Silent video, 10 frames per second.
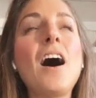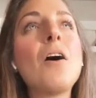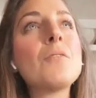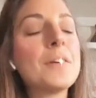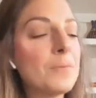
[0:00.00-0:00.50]

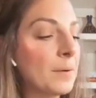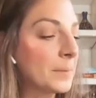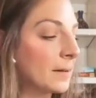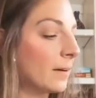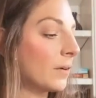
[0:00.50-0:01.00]
Oh, they want
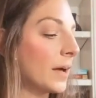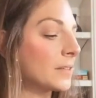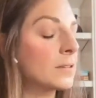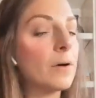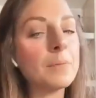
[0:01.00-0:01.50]
me to... Okay,
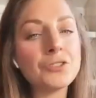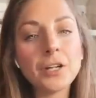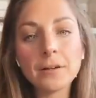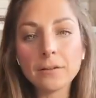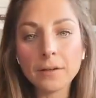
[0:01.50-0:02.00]
so I'm
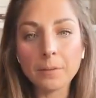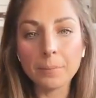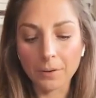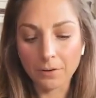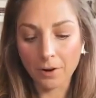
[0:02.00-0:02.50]
channeling a
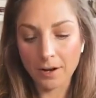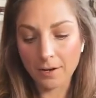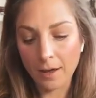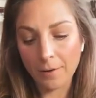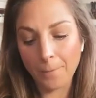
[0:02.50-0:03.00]
book right
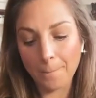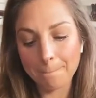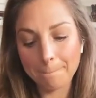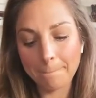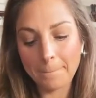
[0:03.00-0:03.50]
now.
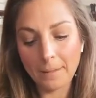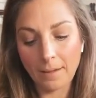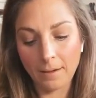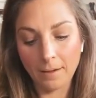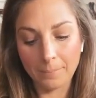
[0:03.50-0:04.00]

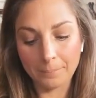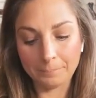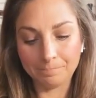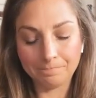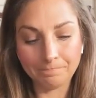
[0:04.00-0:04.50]

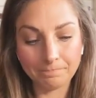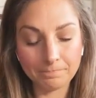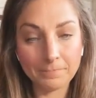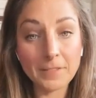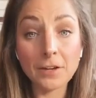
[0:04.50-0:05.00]

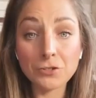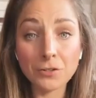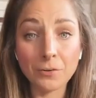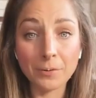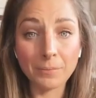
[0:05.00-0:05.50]
It's actually
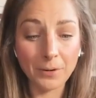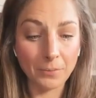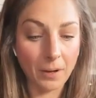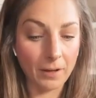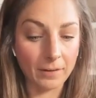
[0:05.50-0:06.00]
going pretty
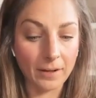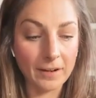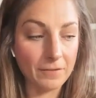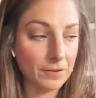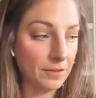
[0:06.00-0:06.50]
well. I
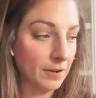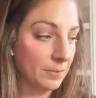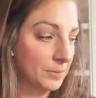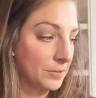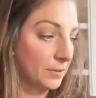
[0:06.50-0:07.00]
never thought I
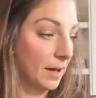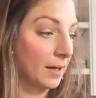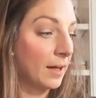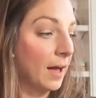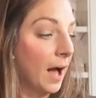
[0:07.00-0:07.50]
would do
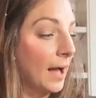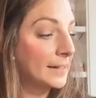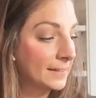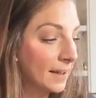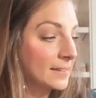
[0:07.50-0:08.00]
that. I
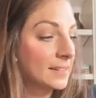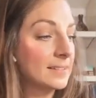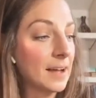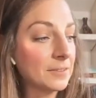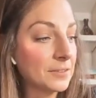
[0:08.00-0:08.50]
did not sit
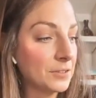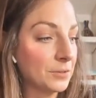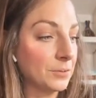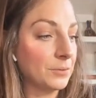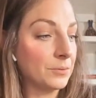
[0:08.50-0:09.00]
down
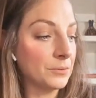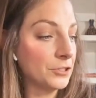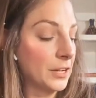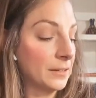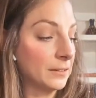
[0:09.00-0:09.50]
to
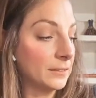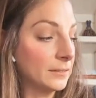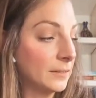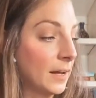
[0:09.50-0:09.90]
channel.